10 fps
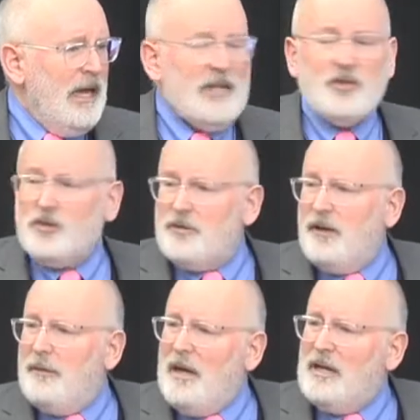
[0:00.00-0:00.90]
And it's also
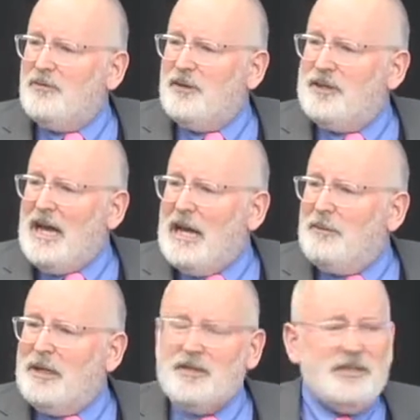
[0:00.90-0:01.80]
very bad for the dad
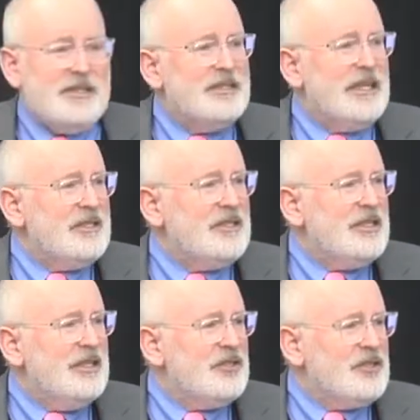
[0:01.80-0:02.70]
because he doesn't get to
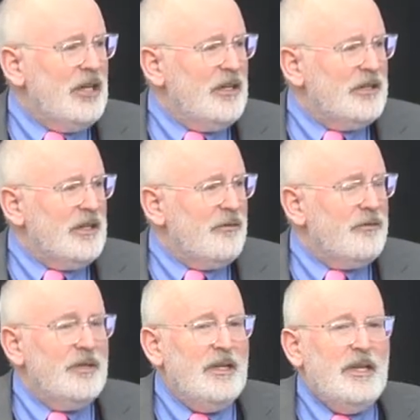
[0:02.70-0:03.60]
see his child enough.
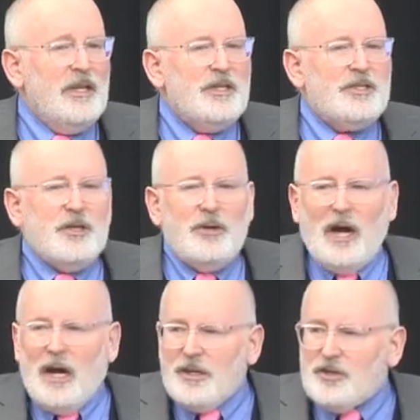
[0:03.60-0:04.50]
So
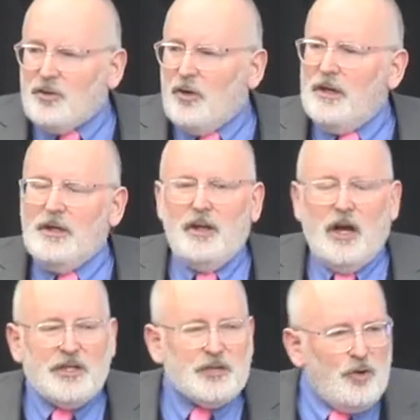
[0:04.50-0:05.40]
I
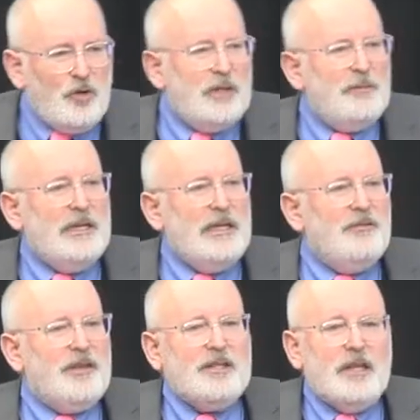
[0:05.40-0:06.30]
strongly
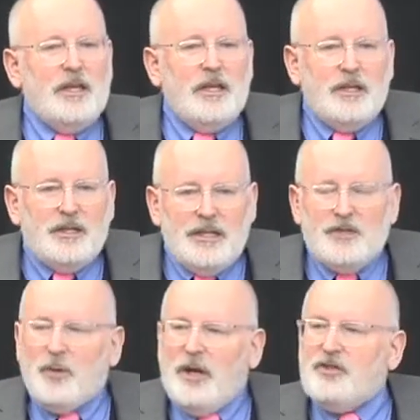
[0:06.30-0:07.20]
believe that
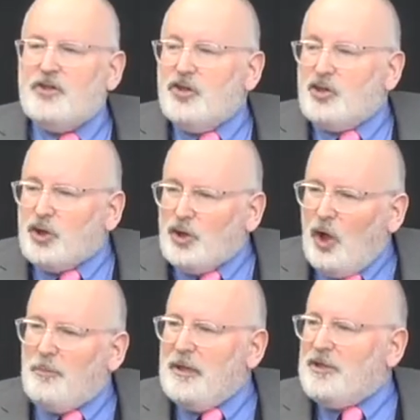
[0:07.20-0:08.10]
these rights should
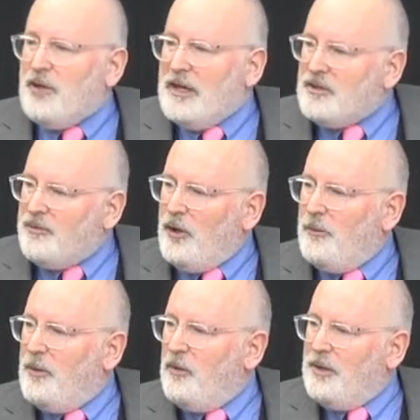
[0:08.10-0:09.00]
not be
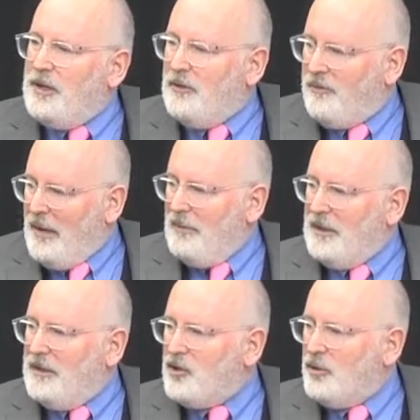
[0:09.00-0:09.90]
transferable within a
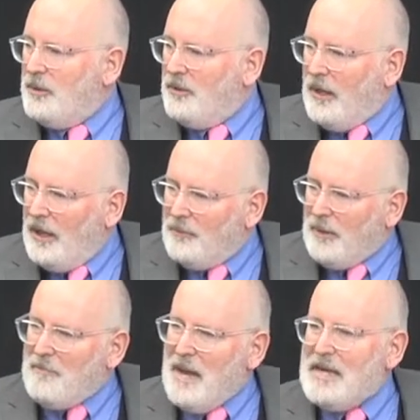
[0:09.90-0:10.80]
family. They should be held
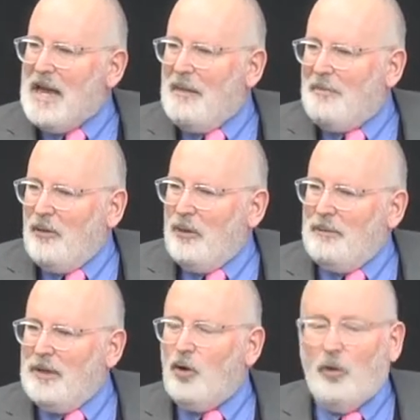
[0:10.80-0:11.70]
by men and by
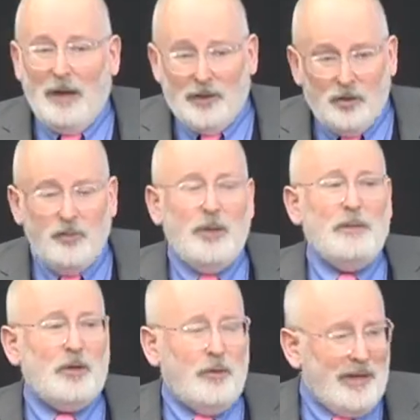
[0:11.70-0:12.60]
women, or by 2
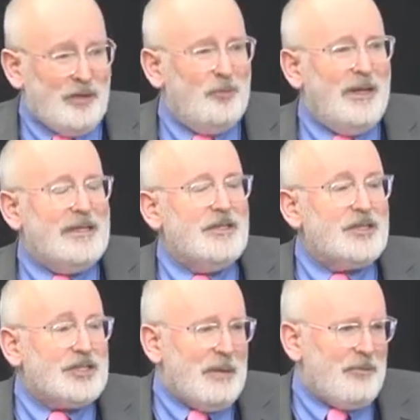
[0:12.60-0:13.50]
women or by 2 men
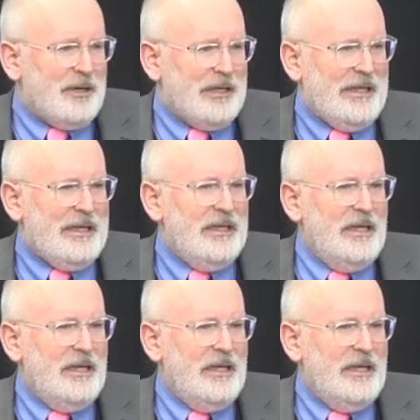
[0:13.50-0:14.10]
separately.